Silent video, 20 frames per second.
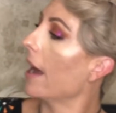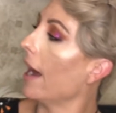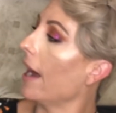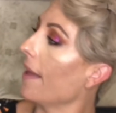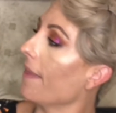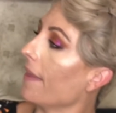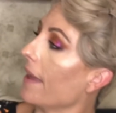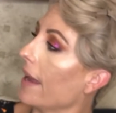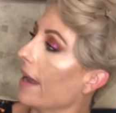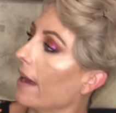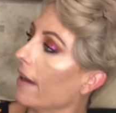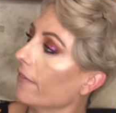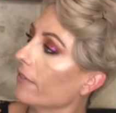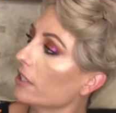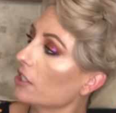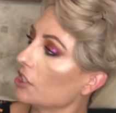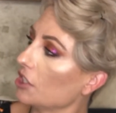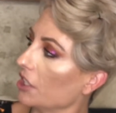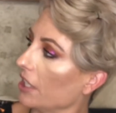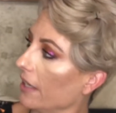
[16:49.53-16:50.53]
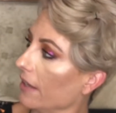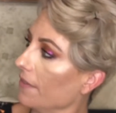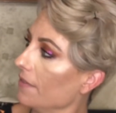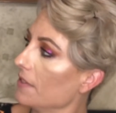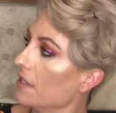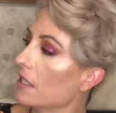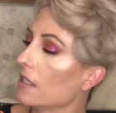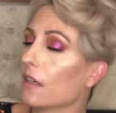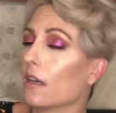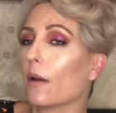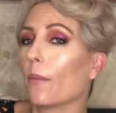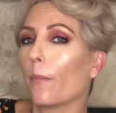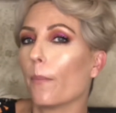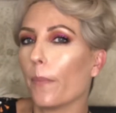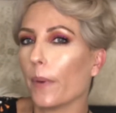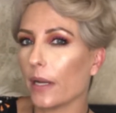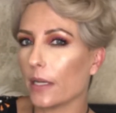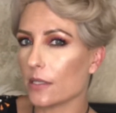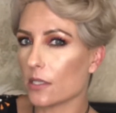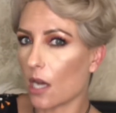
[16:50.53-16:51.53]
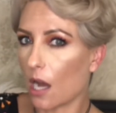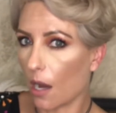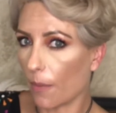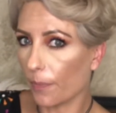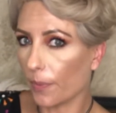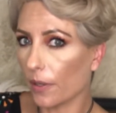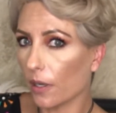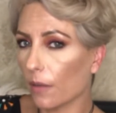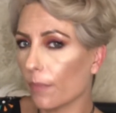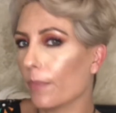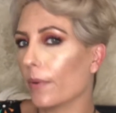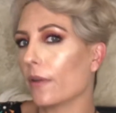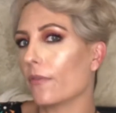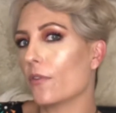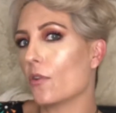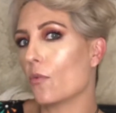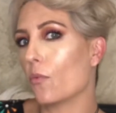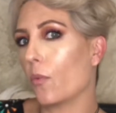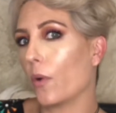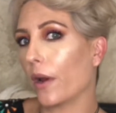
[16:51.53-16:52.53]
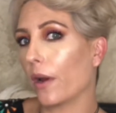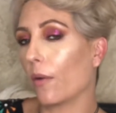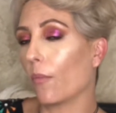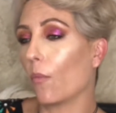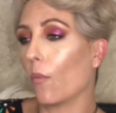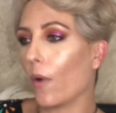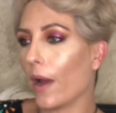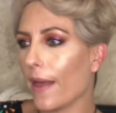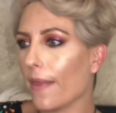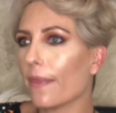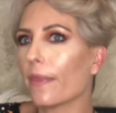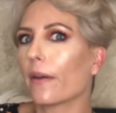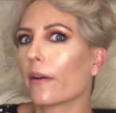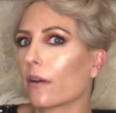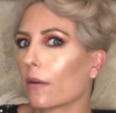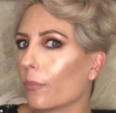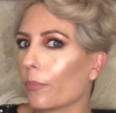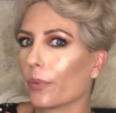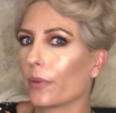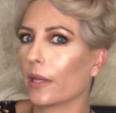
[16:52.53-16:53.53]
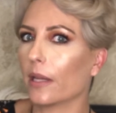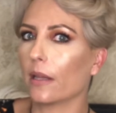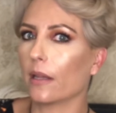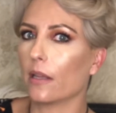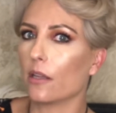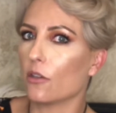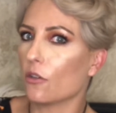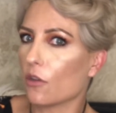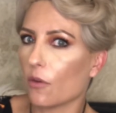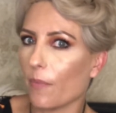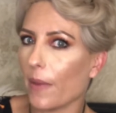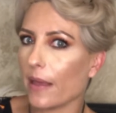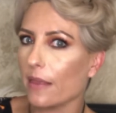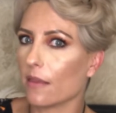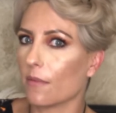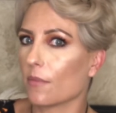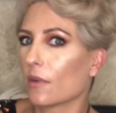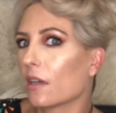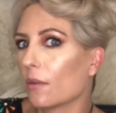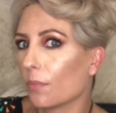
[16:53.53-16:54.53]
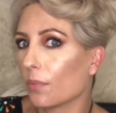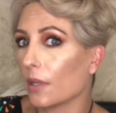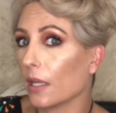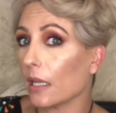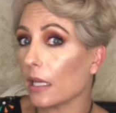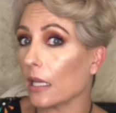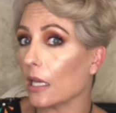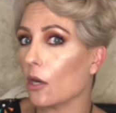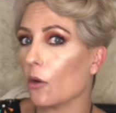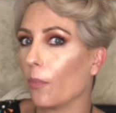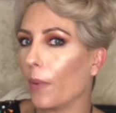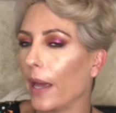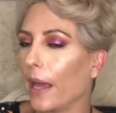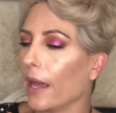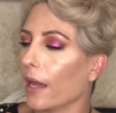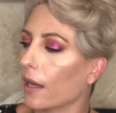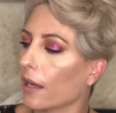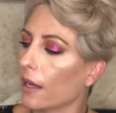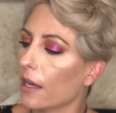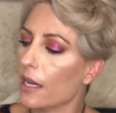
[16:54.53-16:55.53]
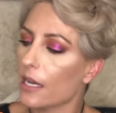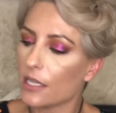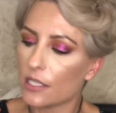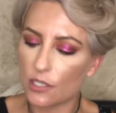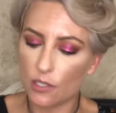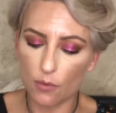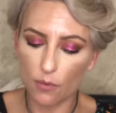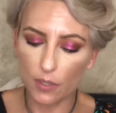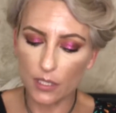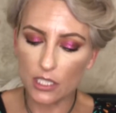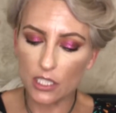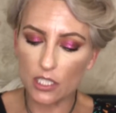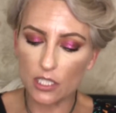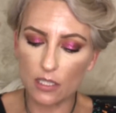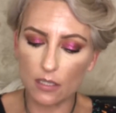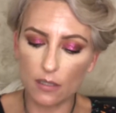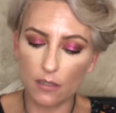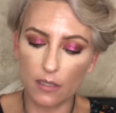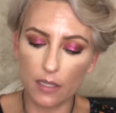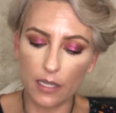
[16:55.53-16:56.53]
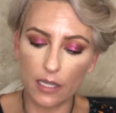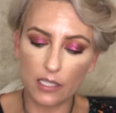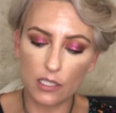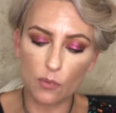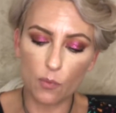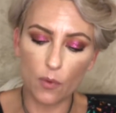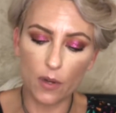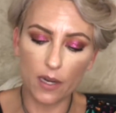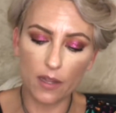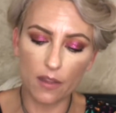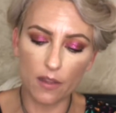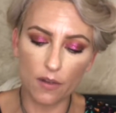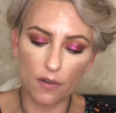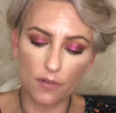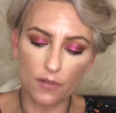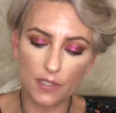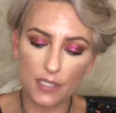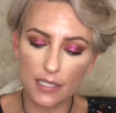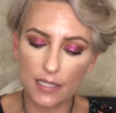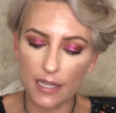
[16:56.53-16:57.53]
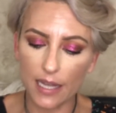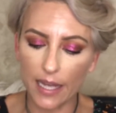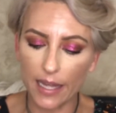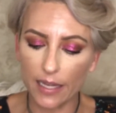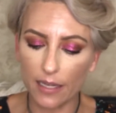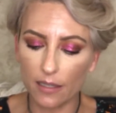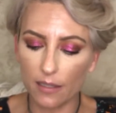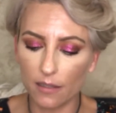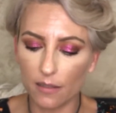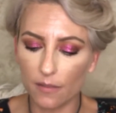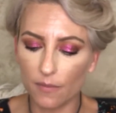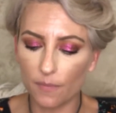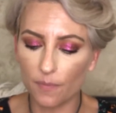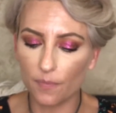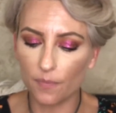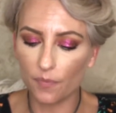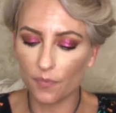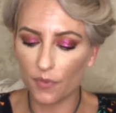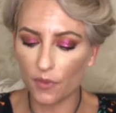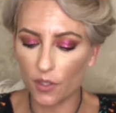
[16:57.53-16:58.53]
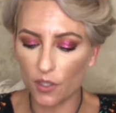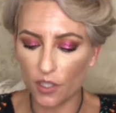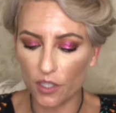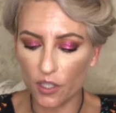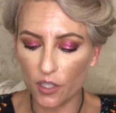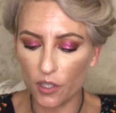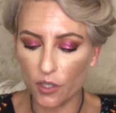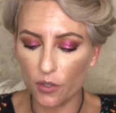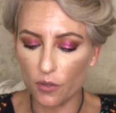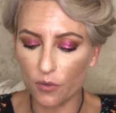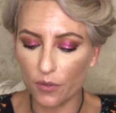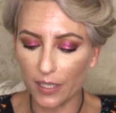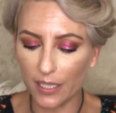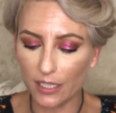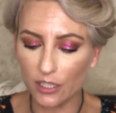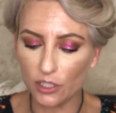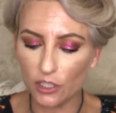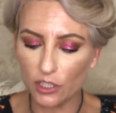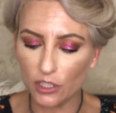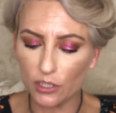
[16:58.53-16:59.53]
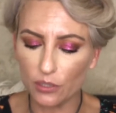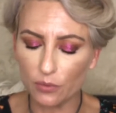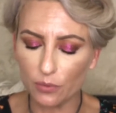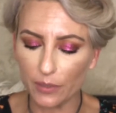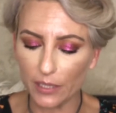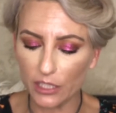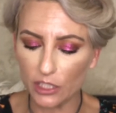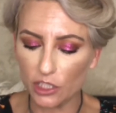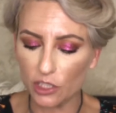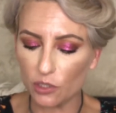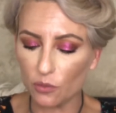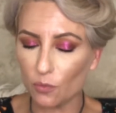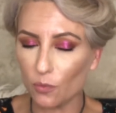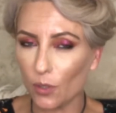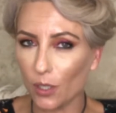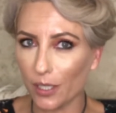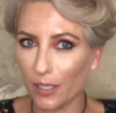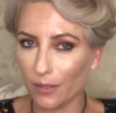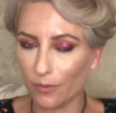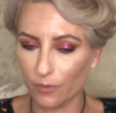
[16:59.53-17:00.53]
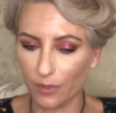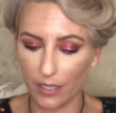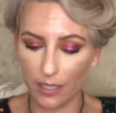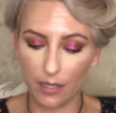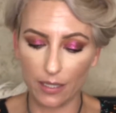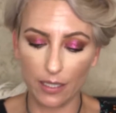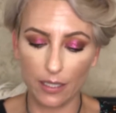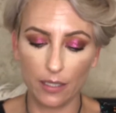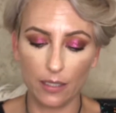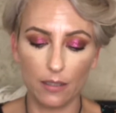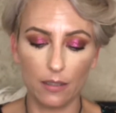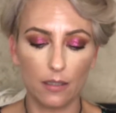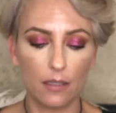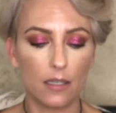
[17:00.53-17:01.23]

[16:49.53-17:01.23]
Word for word: And they have a shift, but a topper, but if you wear them wet, they're completely, you can make them completely opaque. So it's, it's one of those that you can do what you want with it.